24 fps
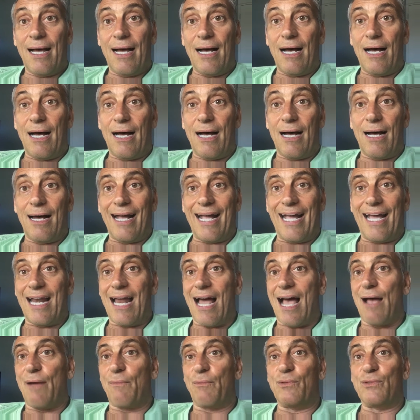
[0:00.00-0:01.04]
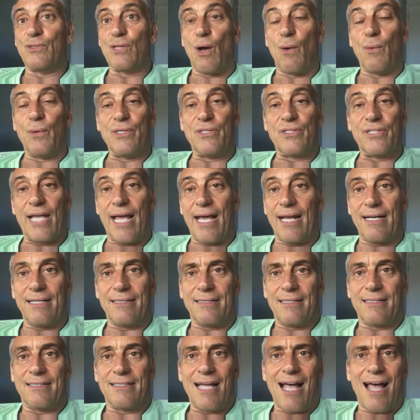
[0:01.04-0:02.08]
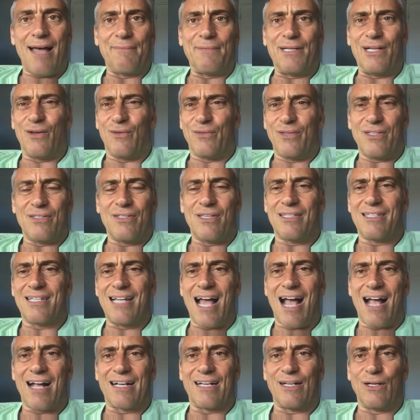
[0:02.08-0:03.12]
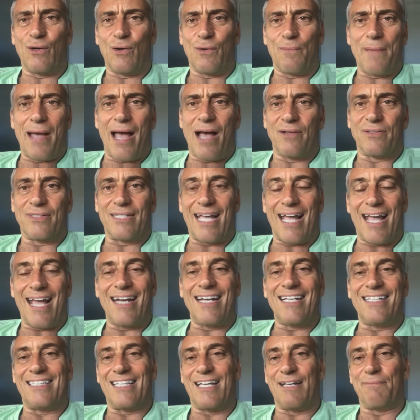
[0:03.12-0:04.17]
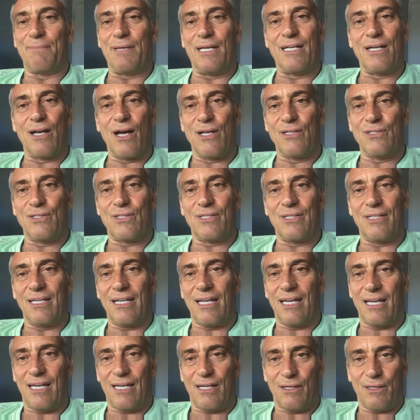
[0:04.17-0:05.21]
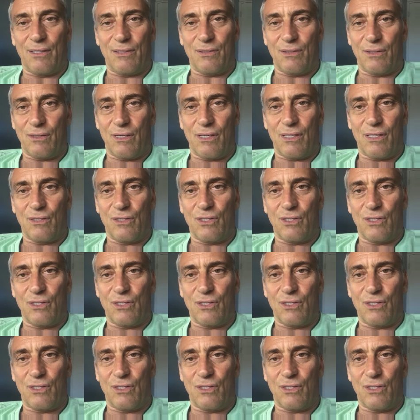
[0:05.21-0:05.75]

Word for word: uh, and I was always saying at the time, you know, this is not going to amount to anything because the uh,